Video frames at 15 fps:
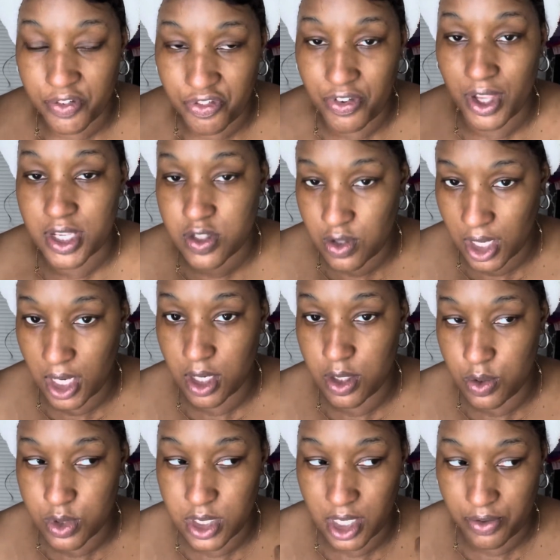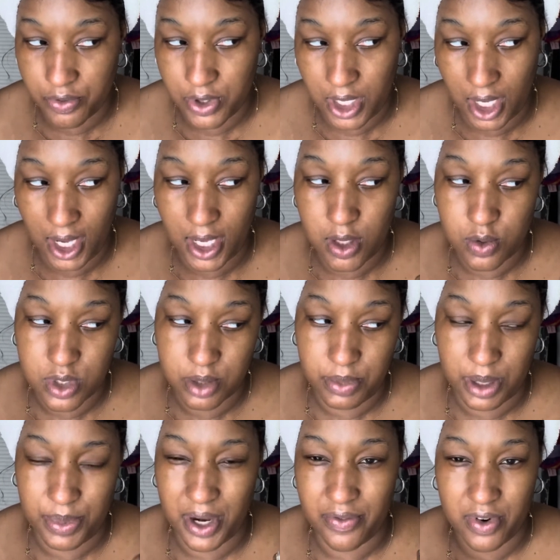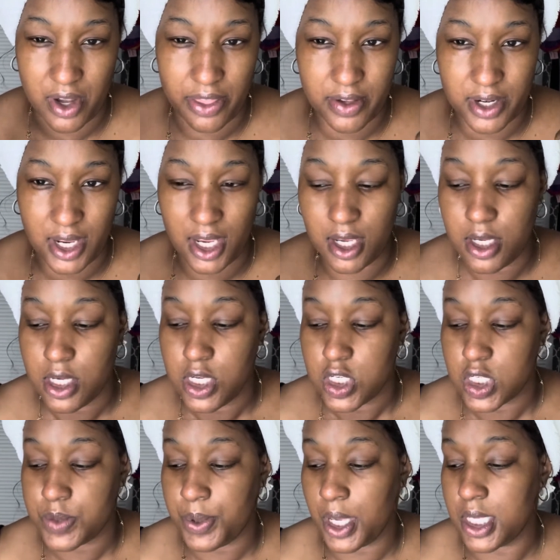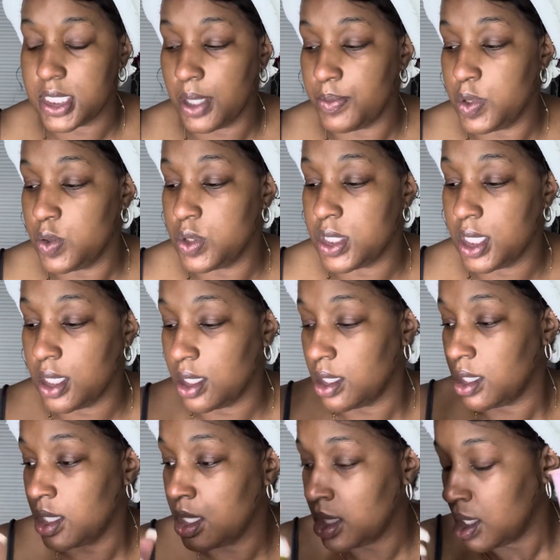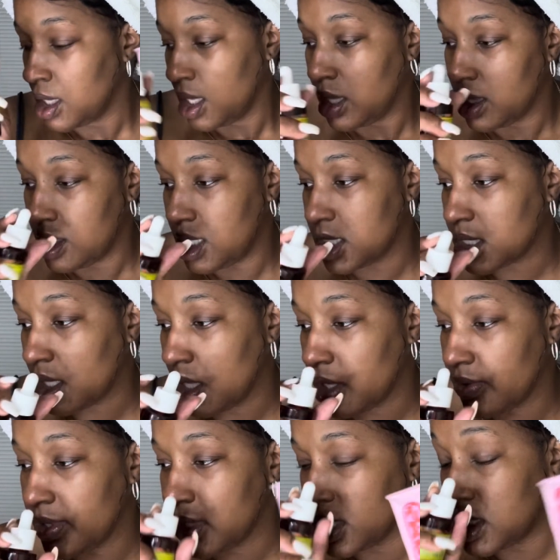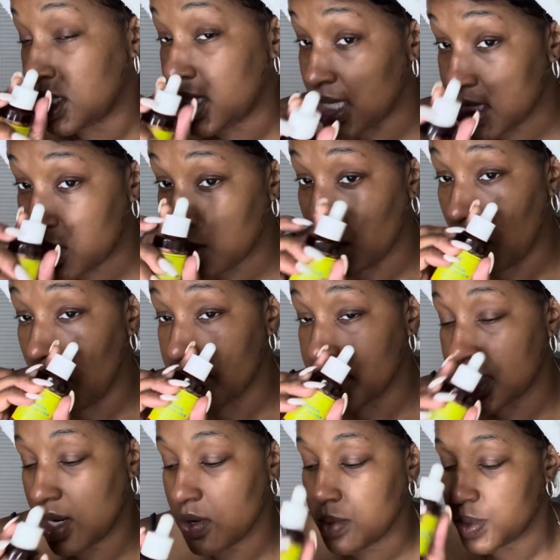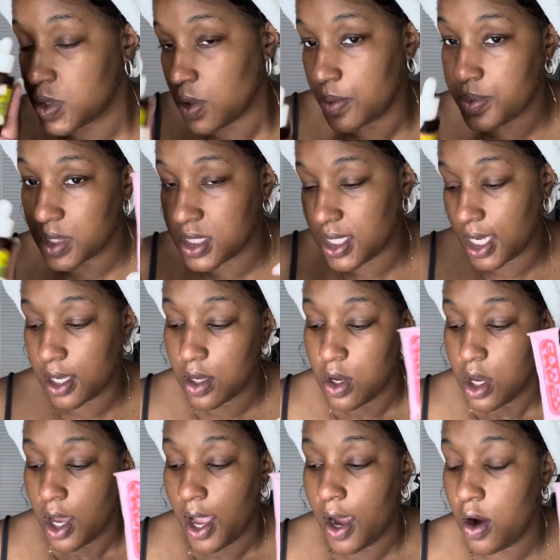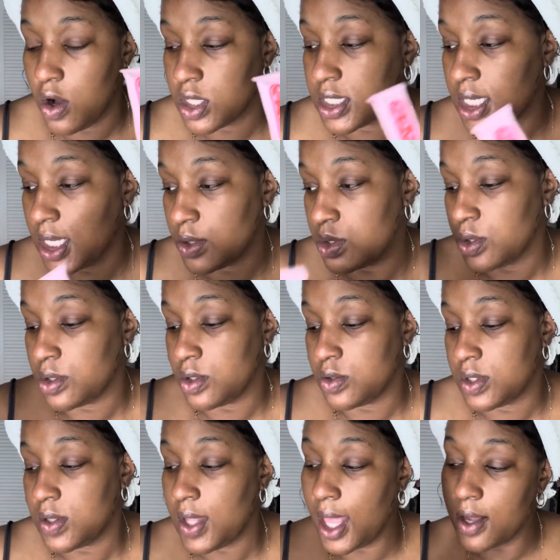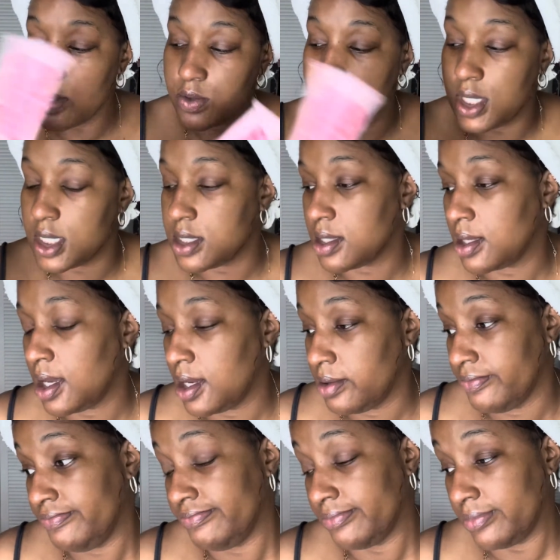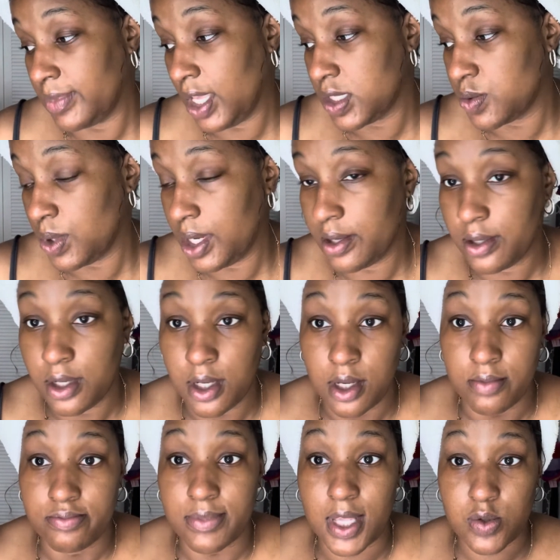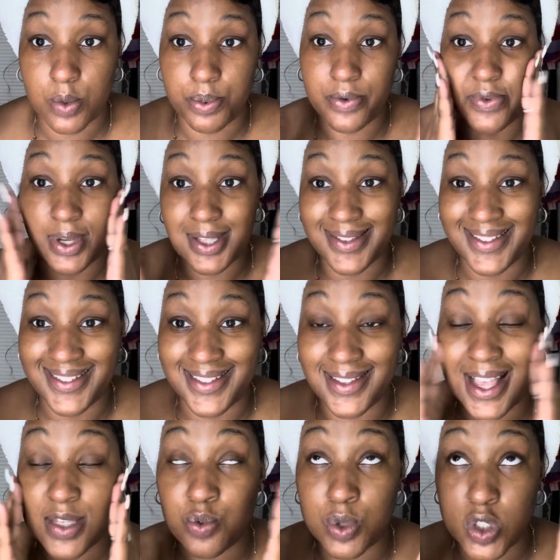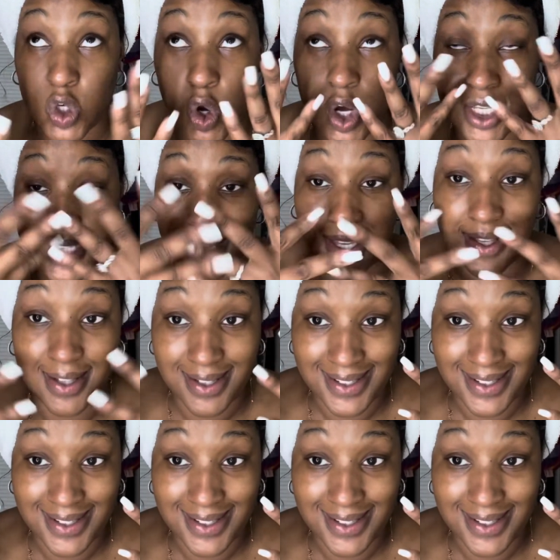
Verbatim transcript: fix. You got to use it every day. I use it maybe every other day just because I'm using this color, this serum. So I'm just like, I alternate to do that, use this, and that's what's causing